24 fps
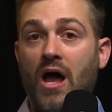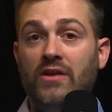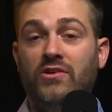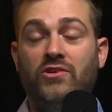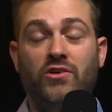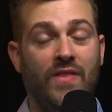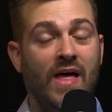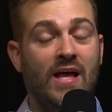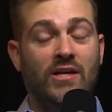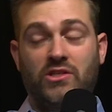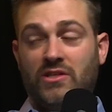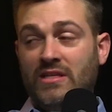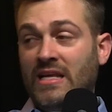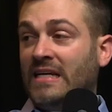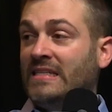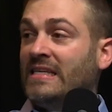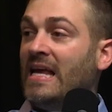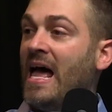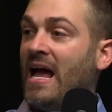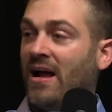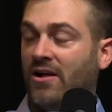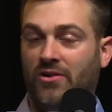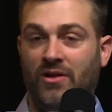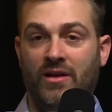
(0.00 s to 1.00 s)
Right. So that's
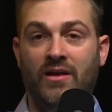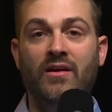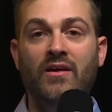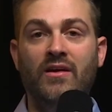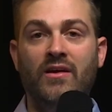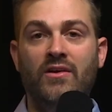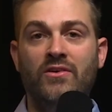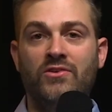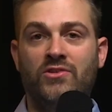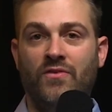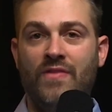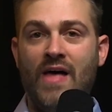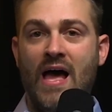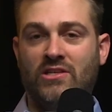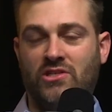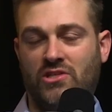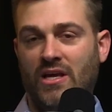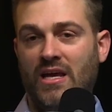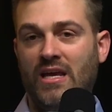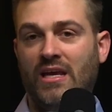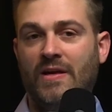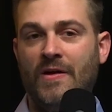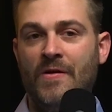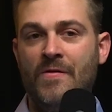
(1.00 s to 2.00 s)
exactly. Mm-hmm. So
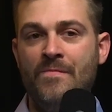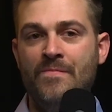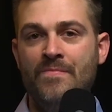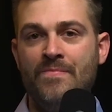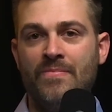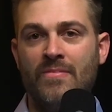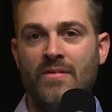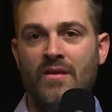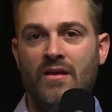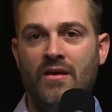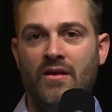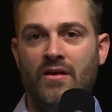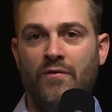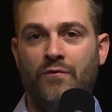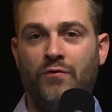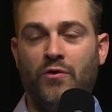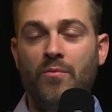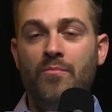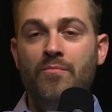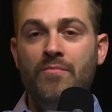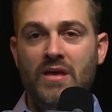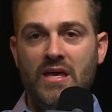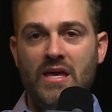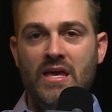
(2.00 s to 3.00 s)
that's like,
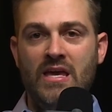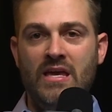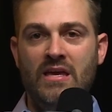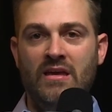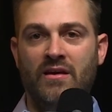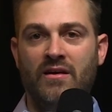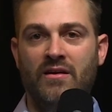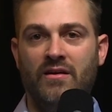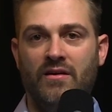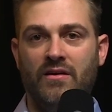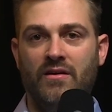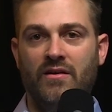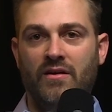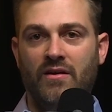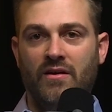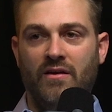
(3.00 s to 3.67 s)
for me,